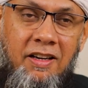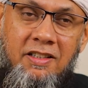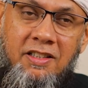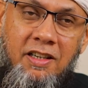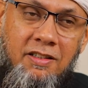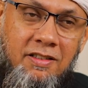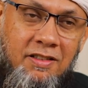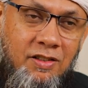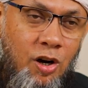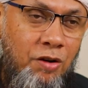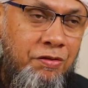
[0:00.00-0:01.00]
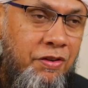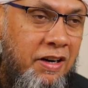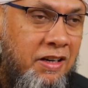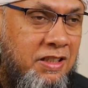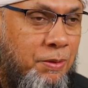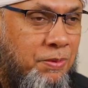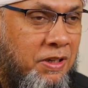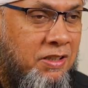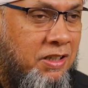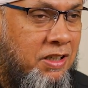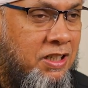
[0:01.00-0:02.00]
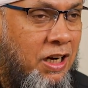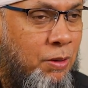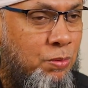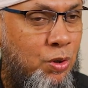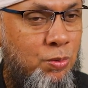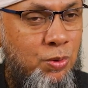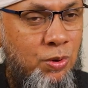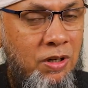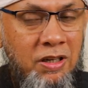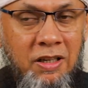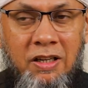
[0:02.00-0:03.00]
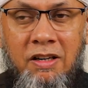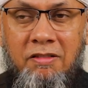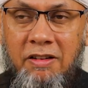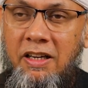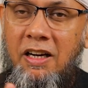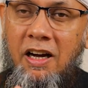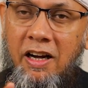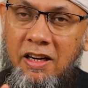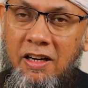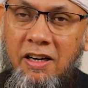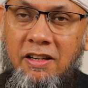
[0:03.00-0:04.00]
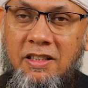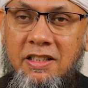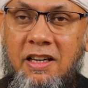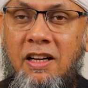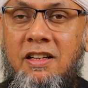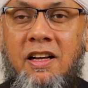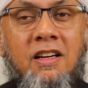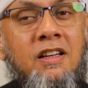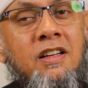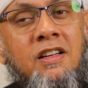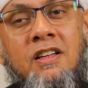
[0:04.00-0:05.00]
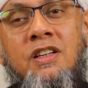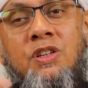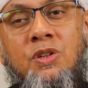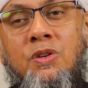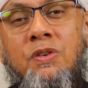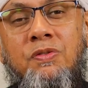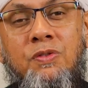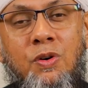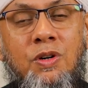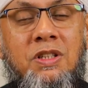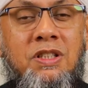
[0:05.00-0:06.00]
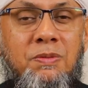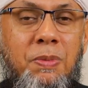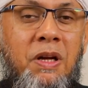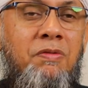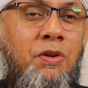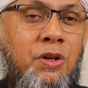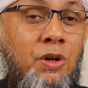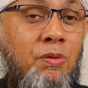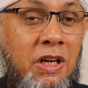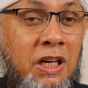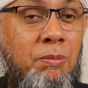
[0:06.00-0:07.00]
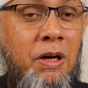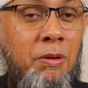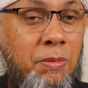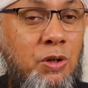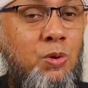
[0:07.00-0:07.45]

is just offer, acceptance, ijab, qabul, right? I can understand that you, of course, pay for your walima, but